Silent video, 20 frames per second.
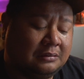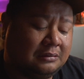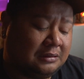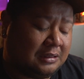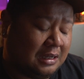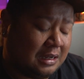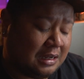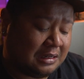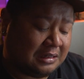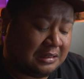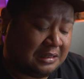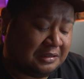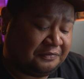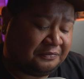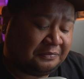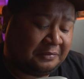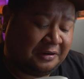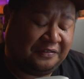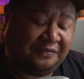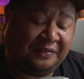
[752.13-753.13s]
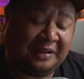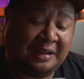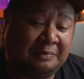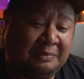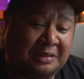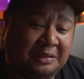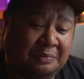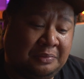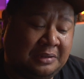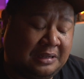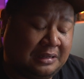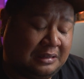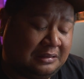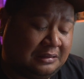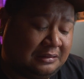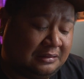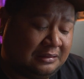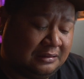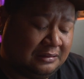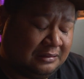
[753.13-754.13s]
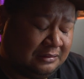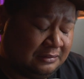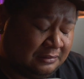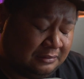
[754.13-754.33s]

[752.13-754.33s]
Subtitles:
God, give our family peace.